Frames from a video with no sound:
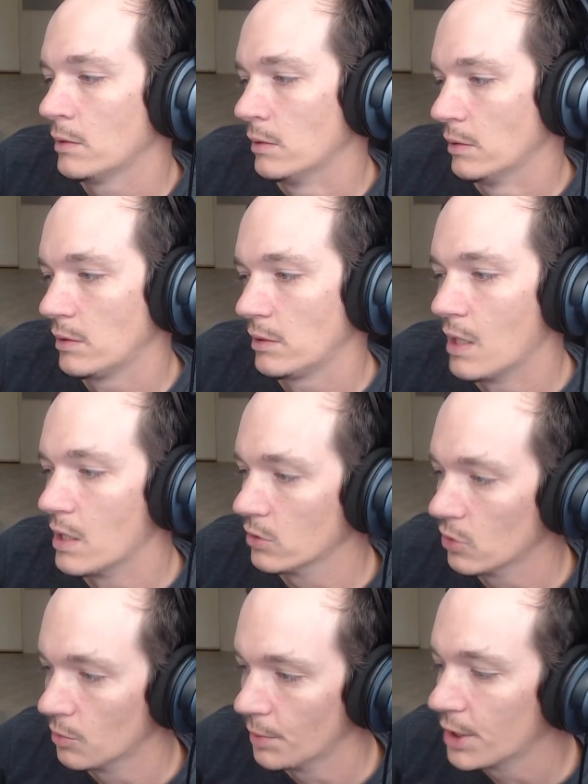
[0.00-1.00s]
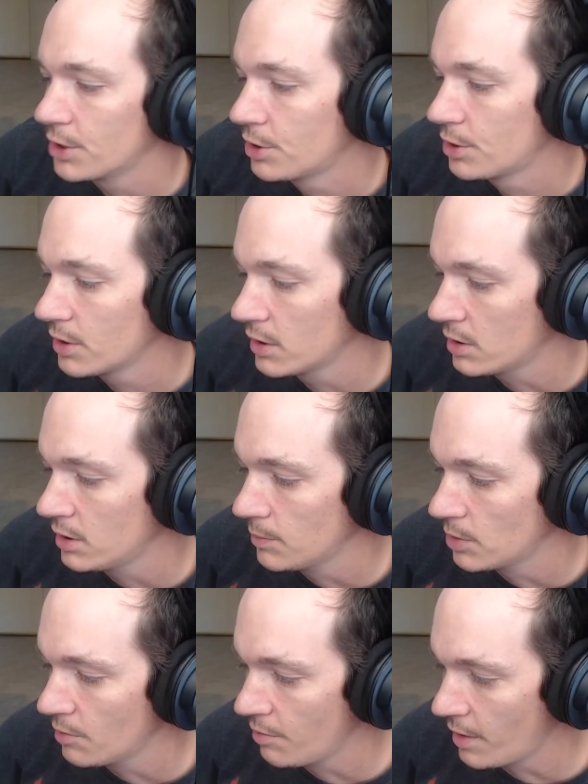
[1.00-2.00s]
it's not so much. It seems
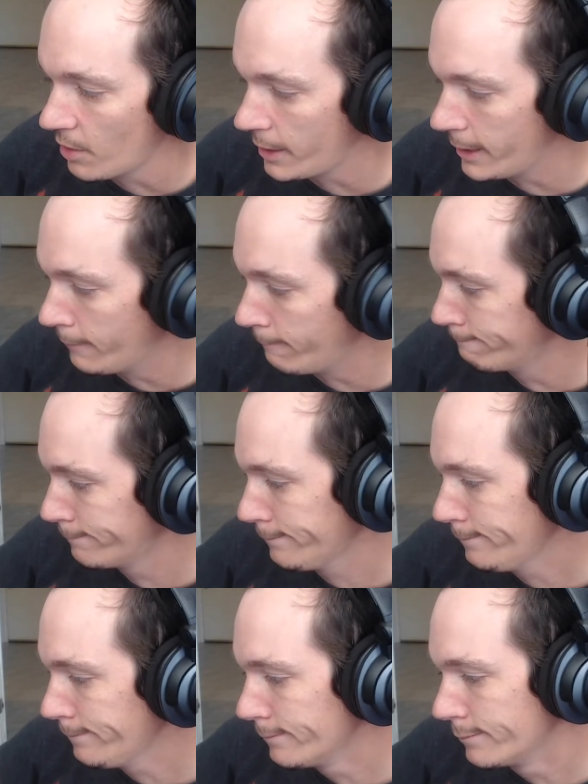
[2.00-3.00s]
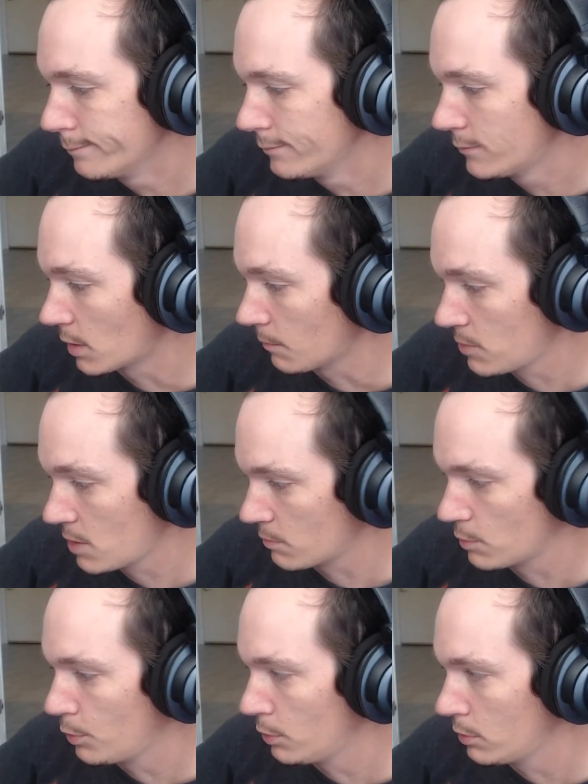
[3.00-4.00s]
to vary sometimes
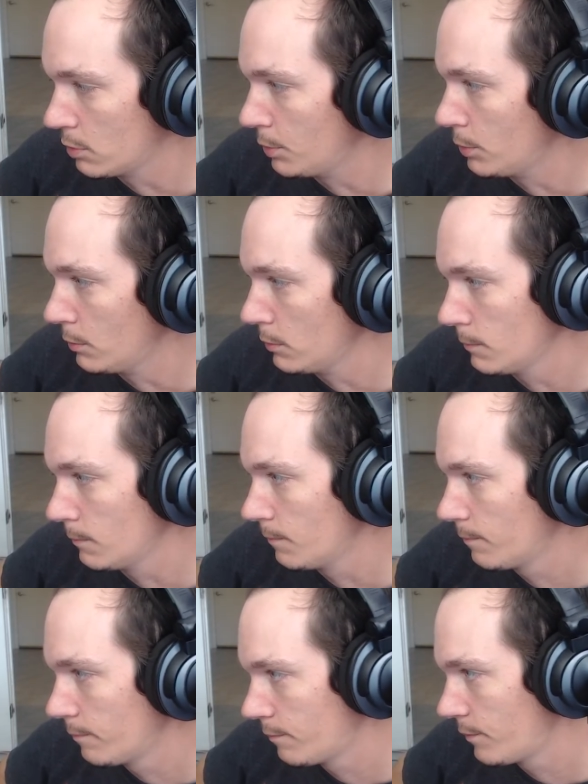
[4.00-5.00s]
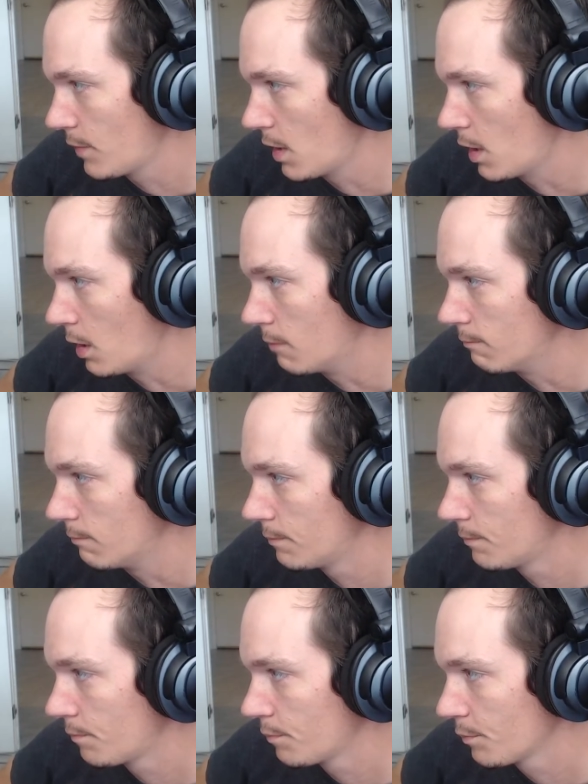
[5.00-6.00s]
boot to boot. Um,
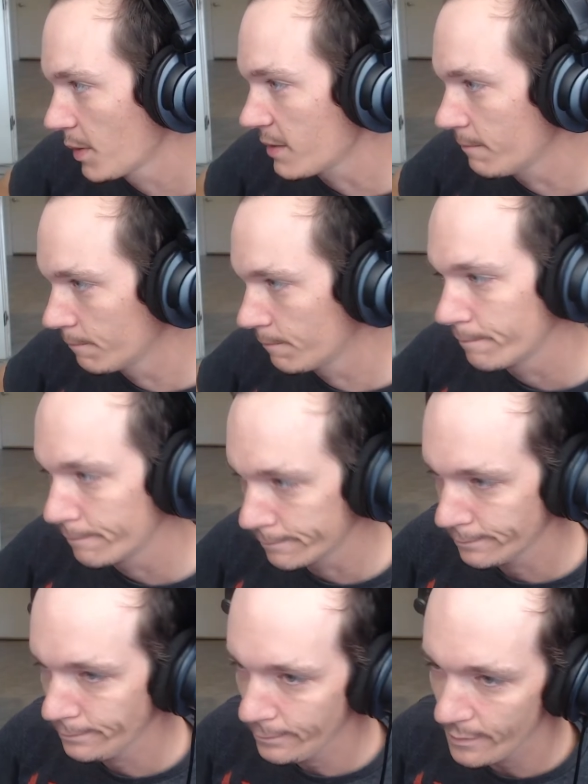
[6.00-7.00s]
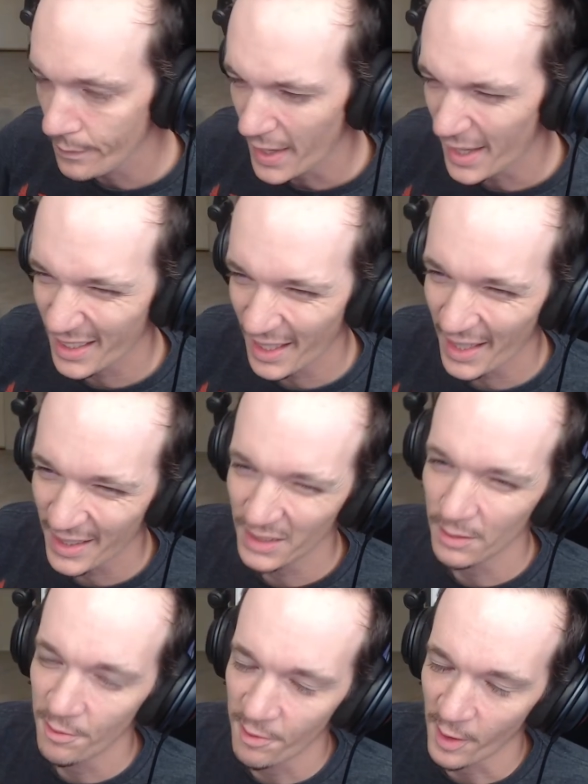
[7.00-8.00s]
but I get
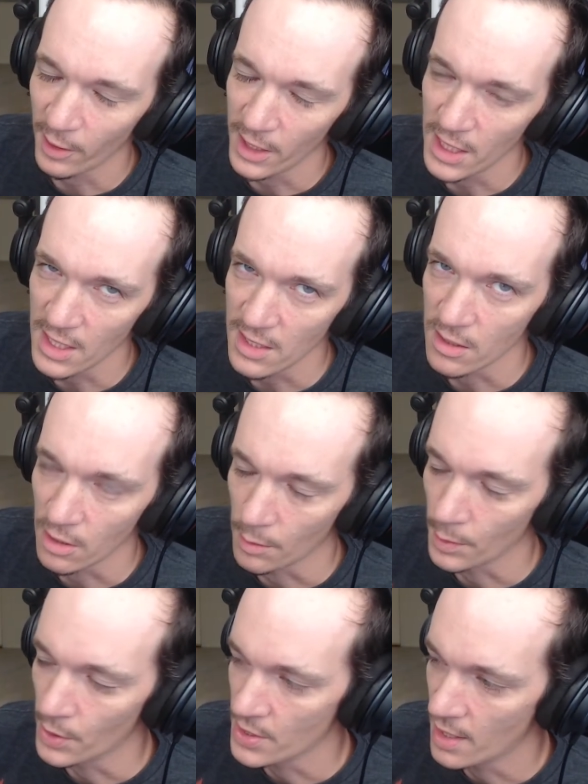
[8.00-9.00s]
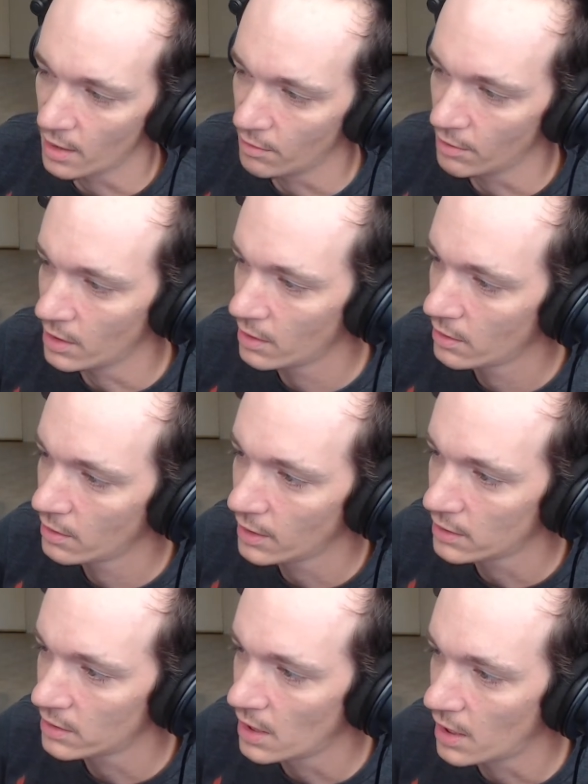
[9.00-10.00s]
some fairly decent numbers out of it.
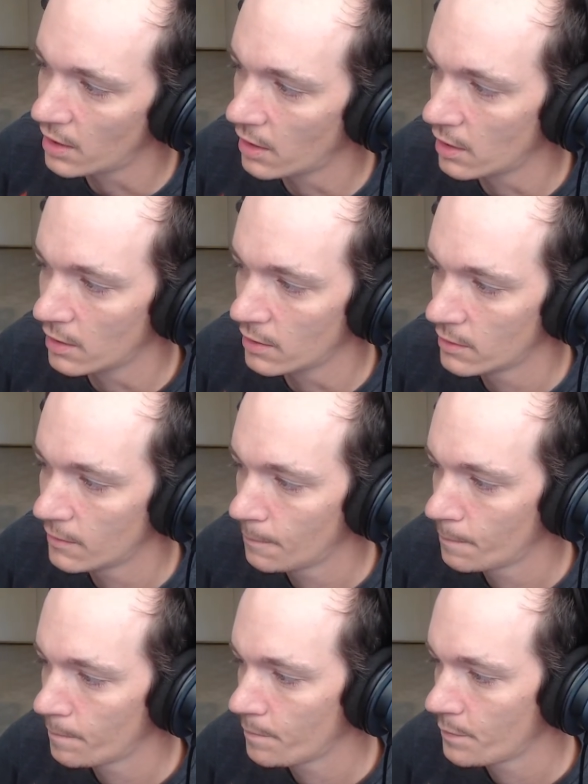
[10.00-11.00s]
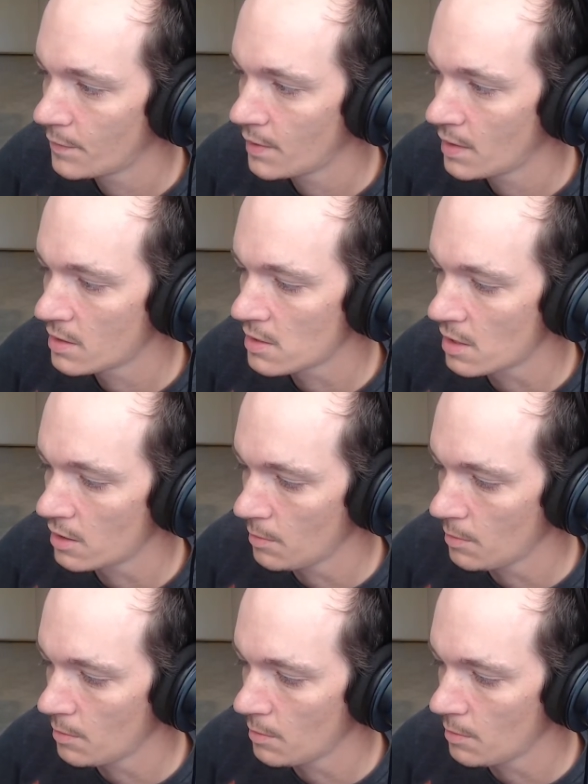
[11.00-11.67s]
It's not uh, it's not the